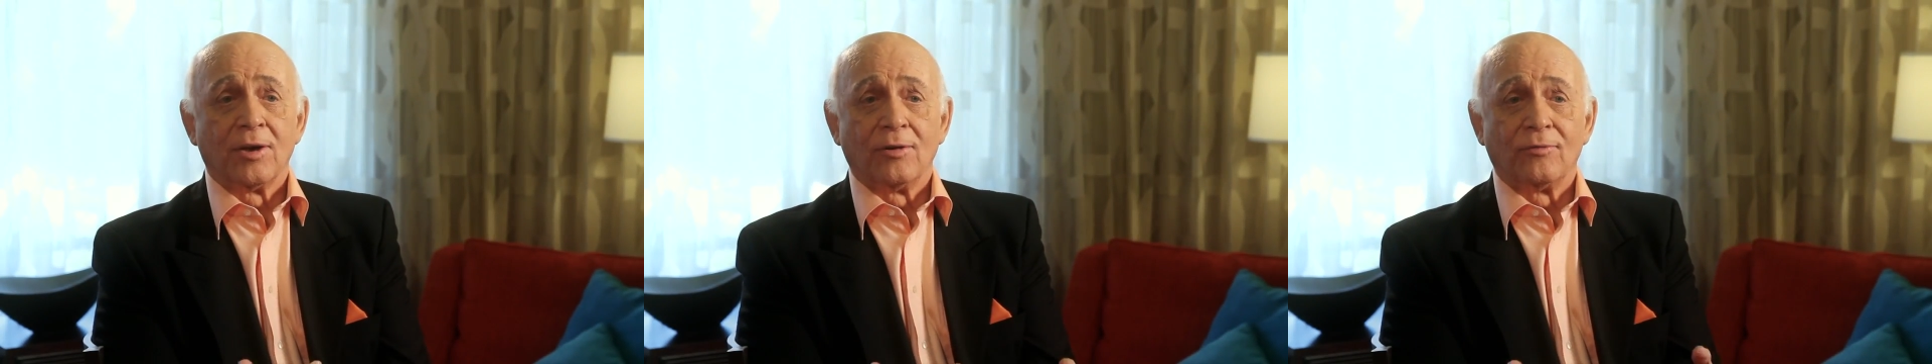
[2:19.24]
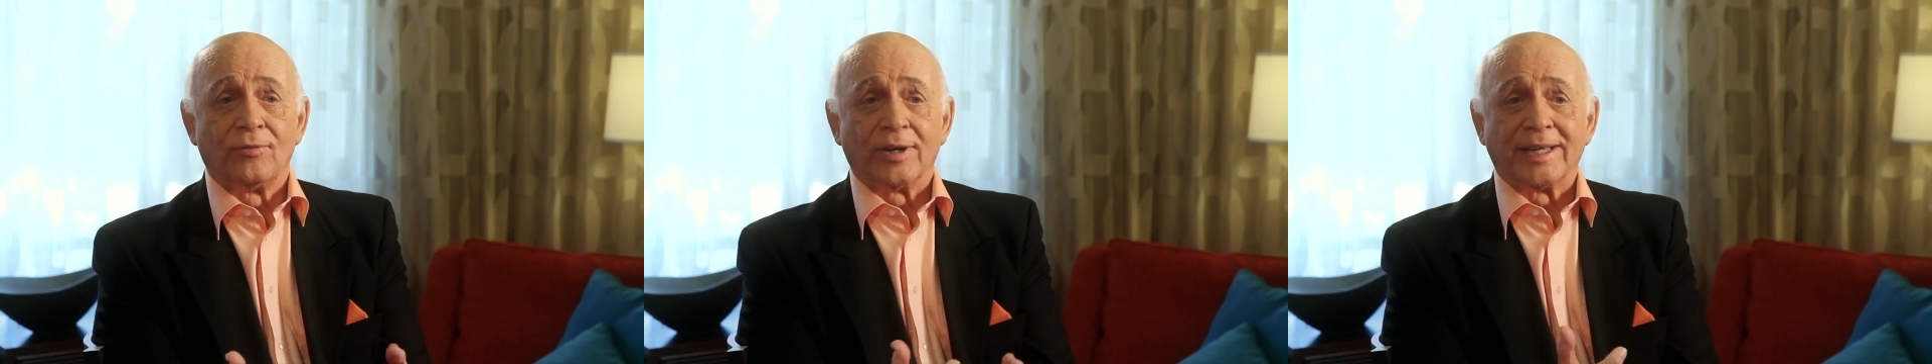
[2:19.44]

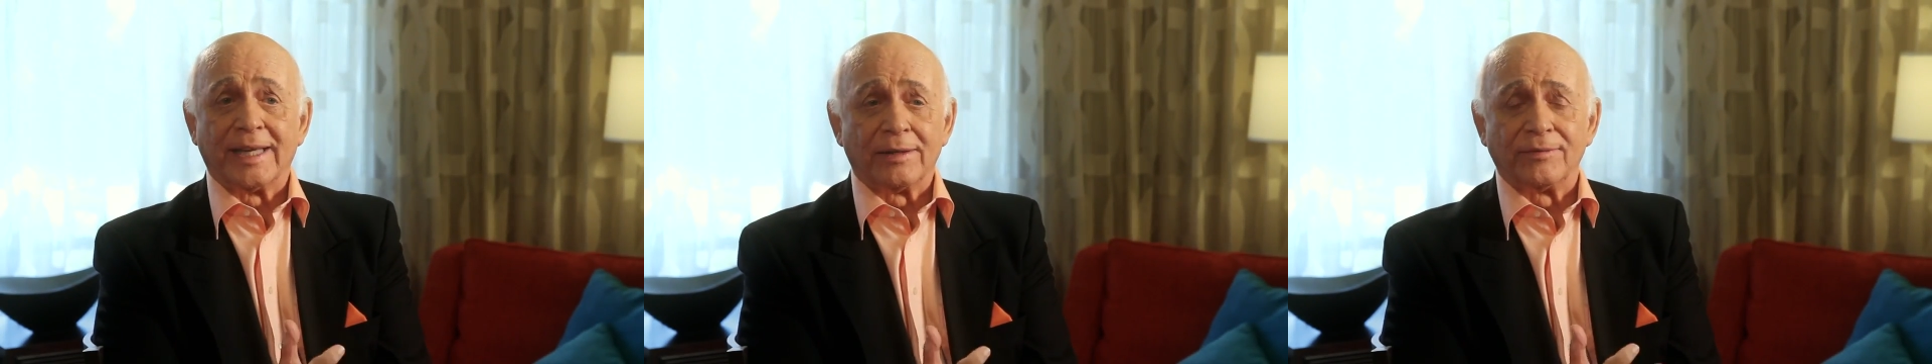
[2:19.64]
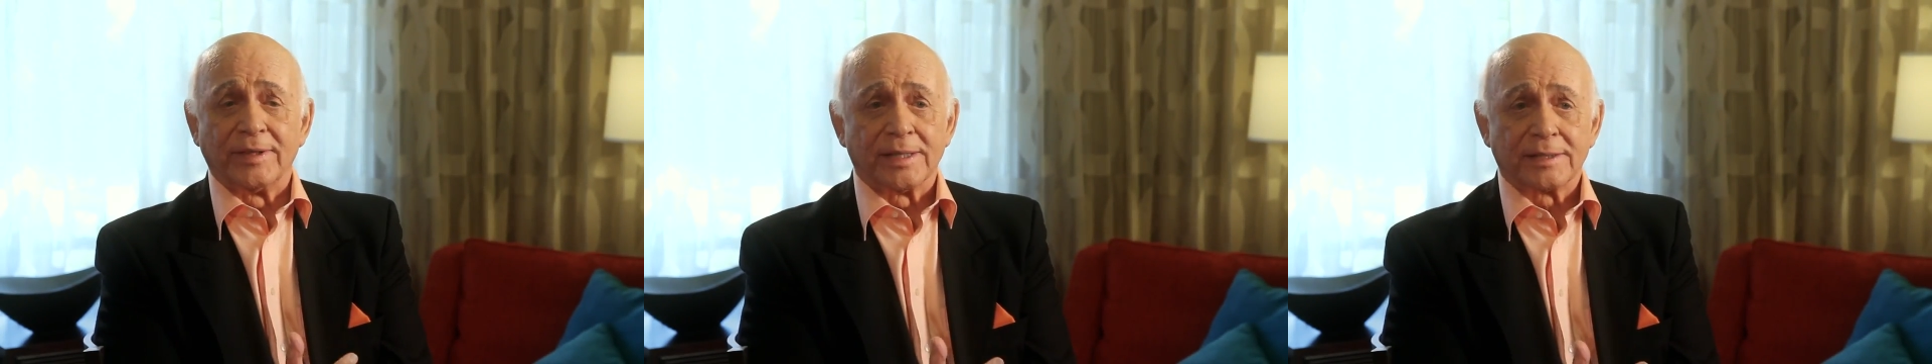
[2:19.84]

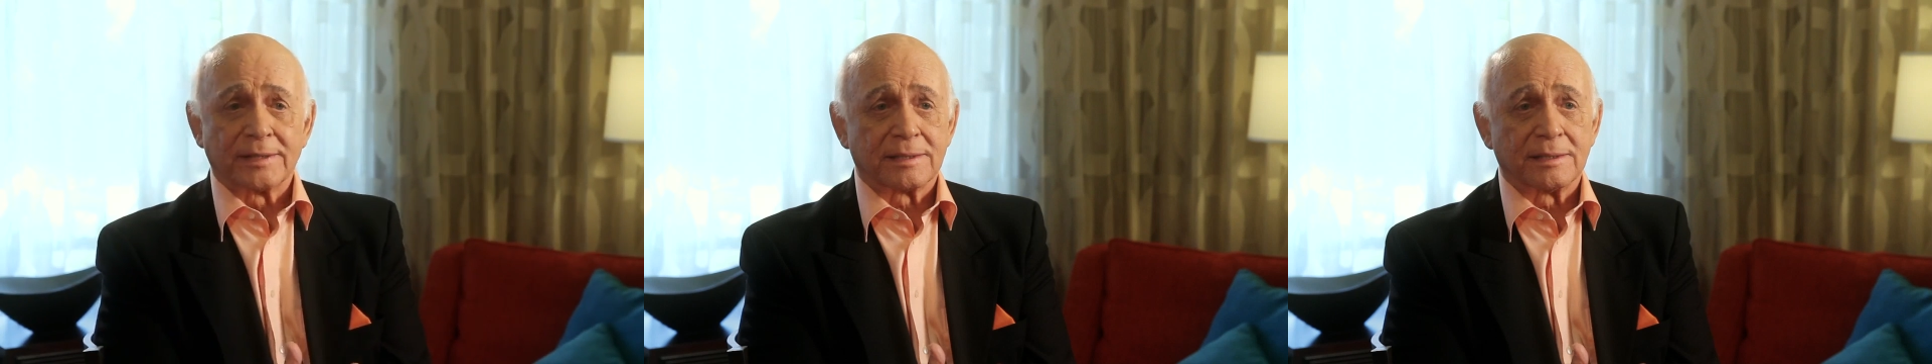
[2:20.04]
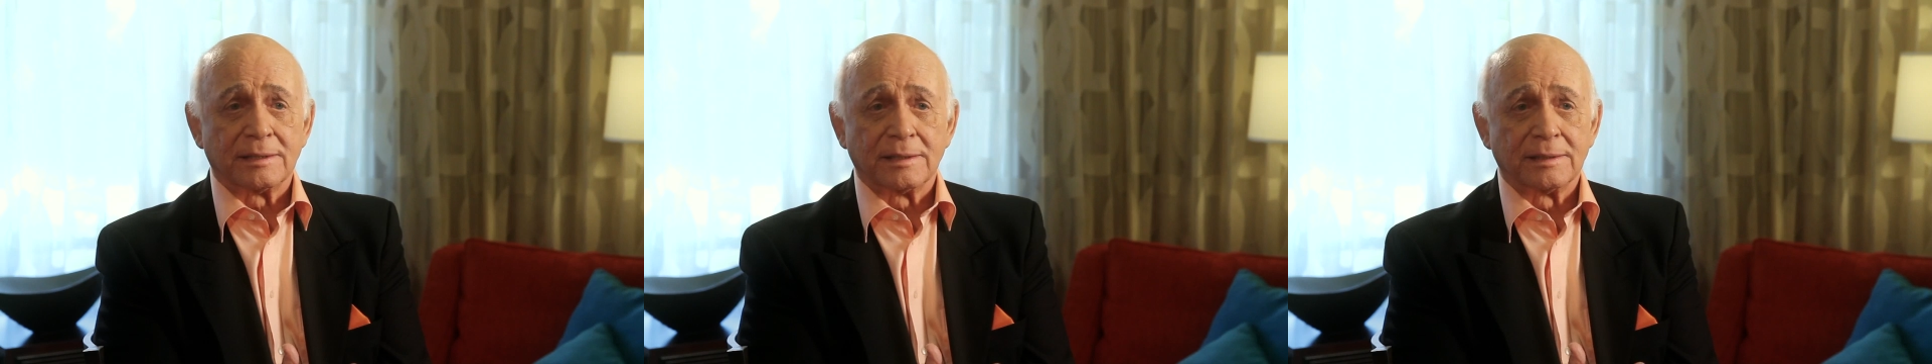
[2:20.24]

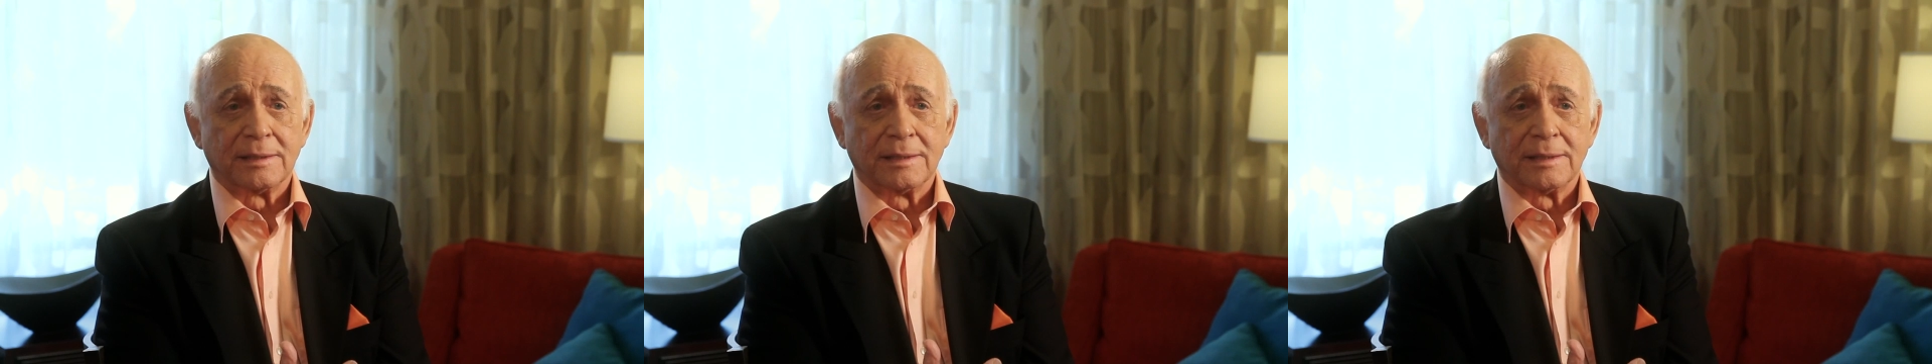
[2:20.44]
Forgiveness.